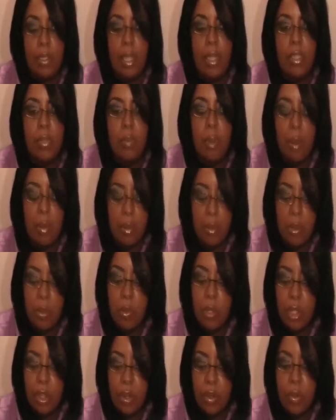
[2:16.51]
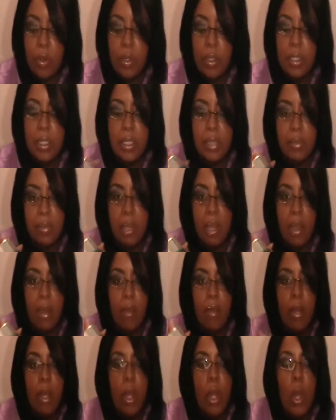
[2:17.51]
That's probably what you're going to
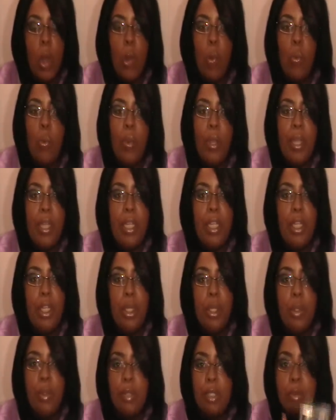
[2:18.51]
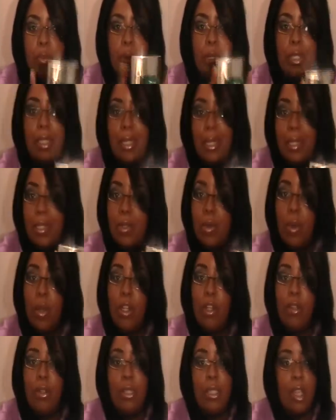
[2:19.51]
smell when you spritz this
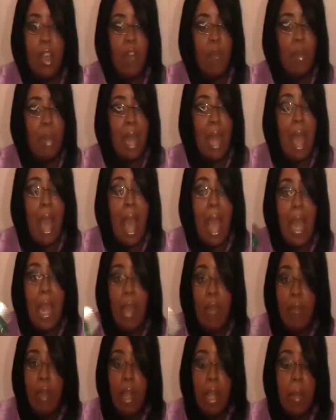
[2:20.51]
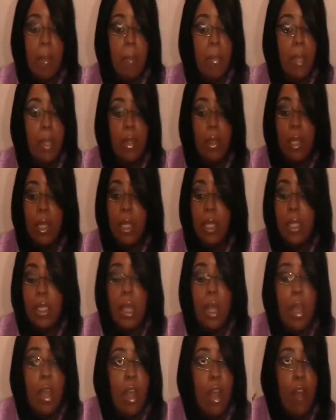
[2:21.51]
on yourself. But I highly recommend this
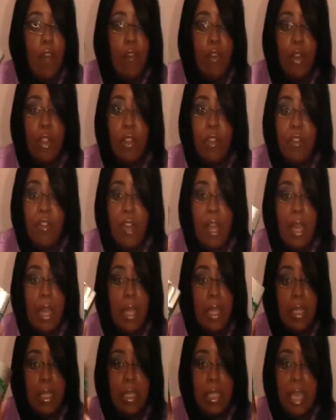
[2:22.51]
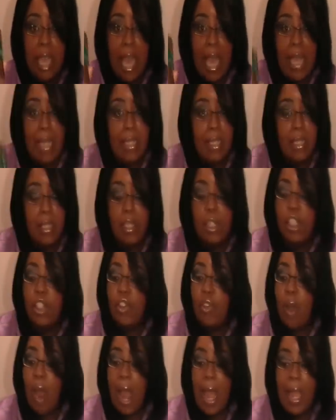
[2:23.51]
for the fellas. Guess,
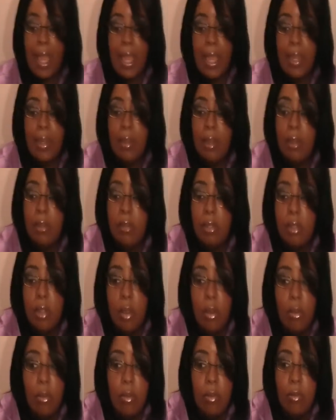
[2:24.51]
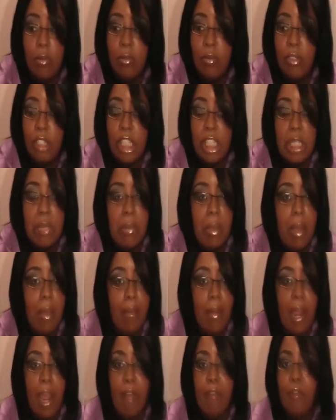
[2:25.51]
try it. It's sold just
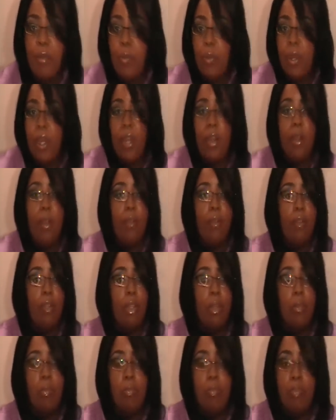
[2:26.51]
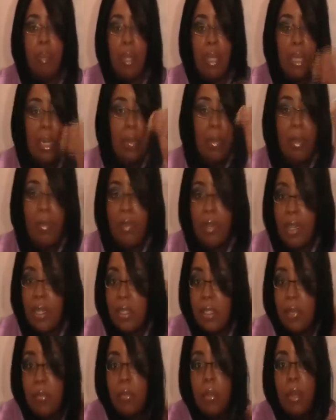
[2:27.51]
about everywhere. You can pick it up even
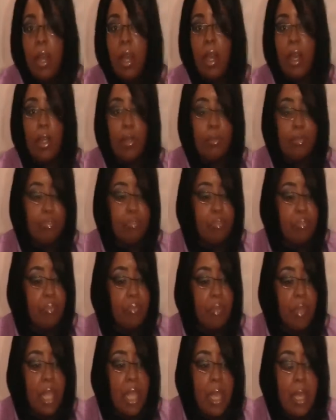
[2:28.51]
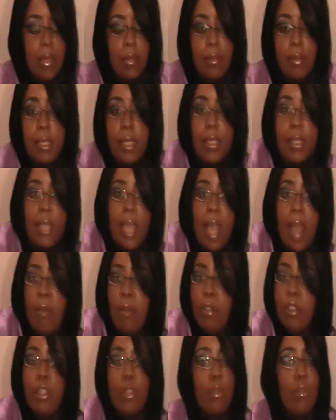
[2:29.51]
at some um,
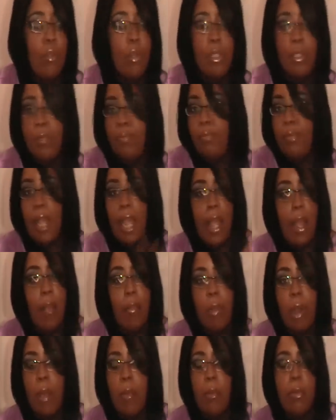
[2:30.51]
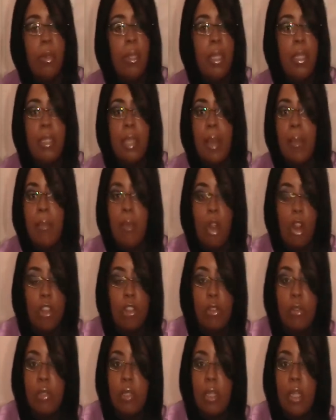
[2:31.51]
discounted stores now. Probably is at
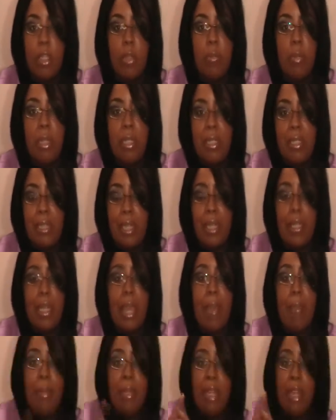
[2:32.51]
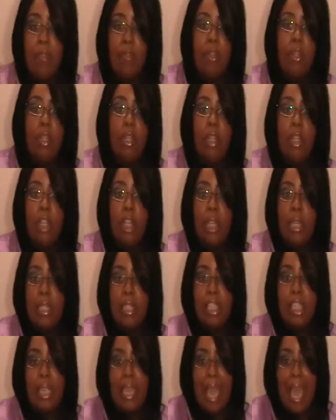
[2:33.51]
Marshall's and other places like that. But definitely look
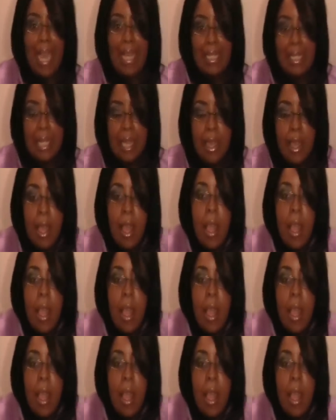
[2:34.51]
into Guess.